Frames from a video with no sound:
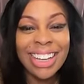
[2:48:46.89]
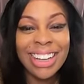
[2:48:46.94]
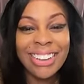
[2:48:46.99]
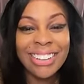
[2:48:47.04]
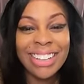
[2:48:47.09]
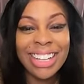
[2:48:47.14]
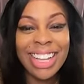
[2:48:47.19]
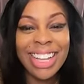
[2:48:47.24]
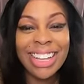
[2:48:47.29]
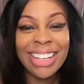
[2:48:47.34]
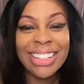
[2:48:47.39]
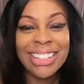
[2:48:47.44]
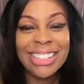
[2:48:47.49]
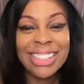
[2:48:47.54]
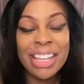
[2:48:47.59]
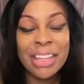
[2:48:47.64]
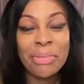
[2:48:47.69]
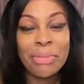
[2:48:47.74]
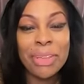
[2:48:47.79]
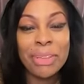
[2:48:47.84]
Okay, you
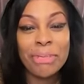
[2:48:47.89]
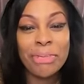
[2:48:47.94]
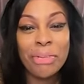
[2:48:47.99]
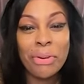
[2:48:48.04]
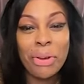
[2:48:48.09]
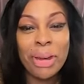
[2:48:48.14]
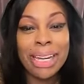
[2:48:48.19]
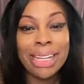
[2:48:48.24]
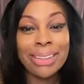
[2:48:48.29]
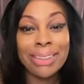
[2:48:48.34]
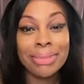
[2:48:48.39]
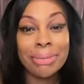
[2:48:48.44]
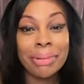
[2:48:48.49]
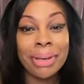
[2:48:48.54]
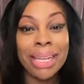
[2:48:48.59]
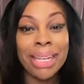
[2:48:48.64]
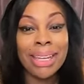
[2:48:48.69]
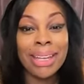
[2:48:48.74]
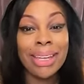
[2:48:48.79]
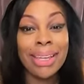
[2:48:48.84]
say you be
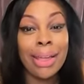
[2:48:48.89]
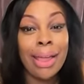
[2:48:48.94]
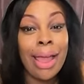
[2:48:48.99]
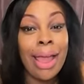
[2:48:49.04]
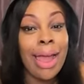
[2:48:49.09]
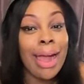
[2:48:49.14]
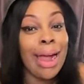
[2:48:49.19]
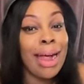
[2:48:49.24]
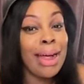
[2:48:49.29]
forty-three.